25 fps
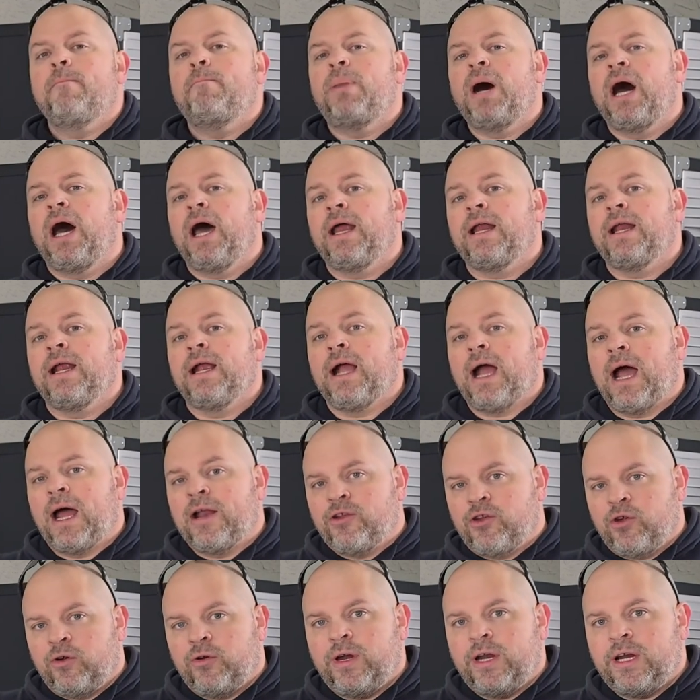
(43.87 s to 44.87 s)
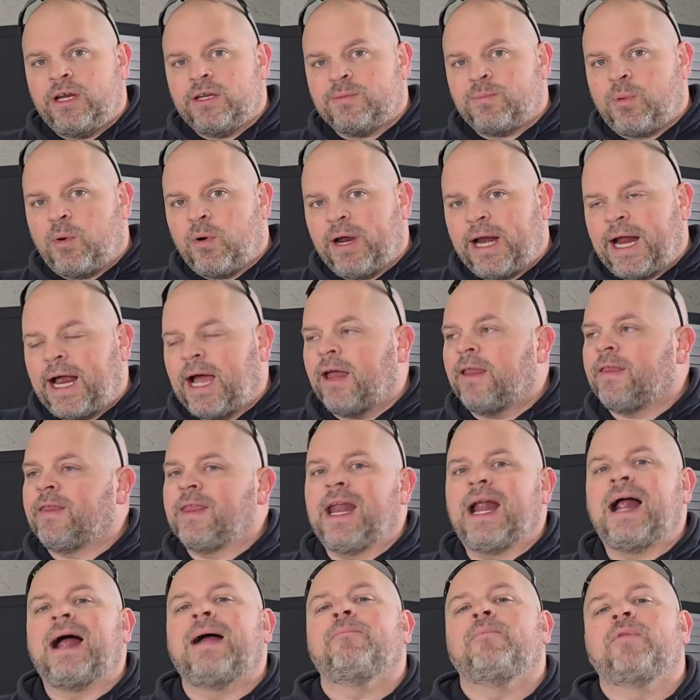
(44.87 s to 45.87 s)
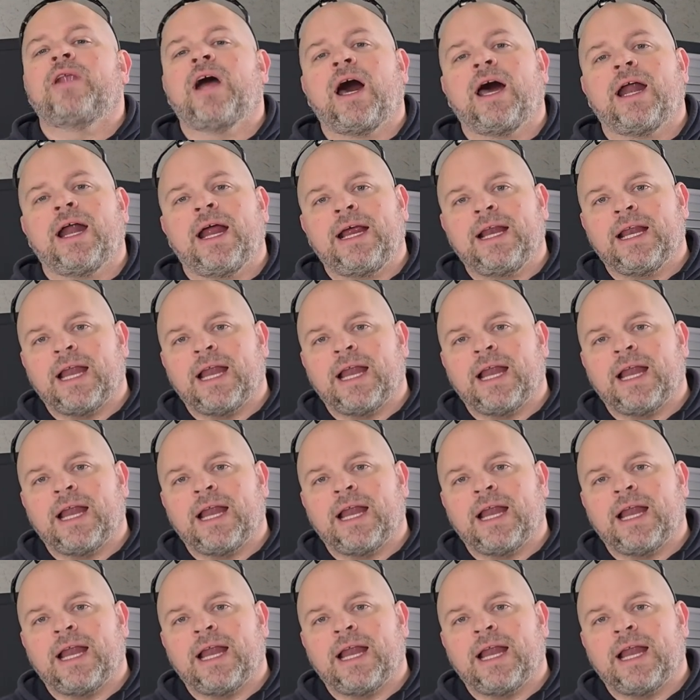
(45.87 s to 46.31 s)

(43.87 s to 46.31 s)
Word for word: but I do need to point out that I'm not